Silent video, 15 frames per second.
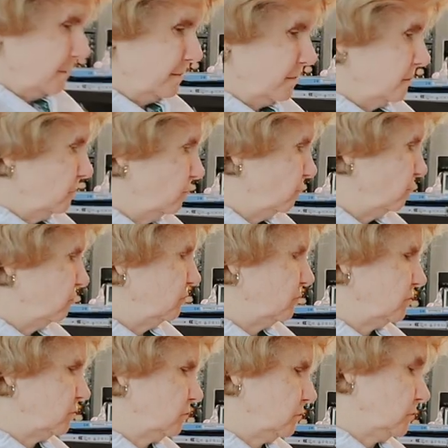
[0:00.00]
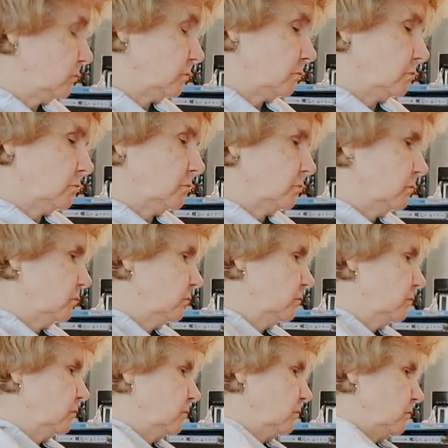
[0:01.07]
and don't forget people, we have stockings, so
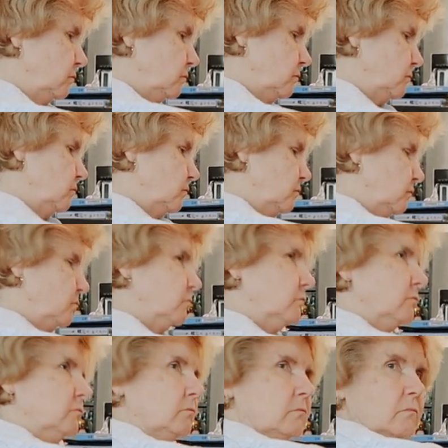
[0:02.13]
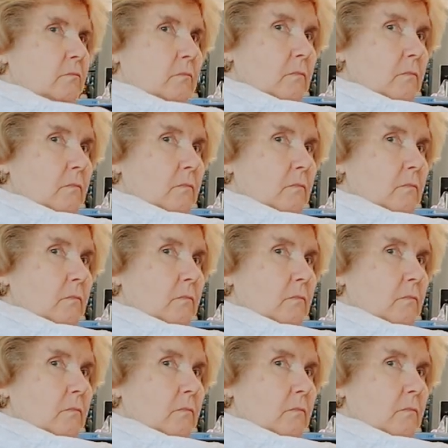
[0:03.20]
this video is going to get a little longer.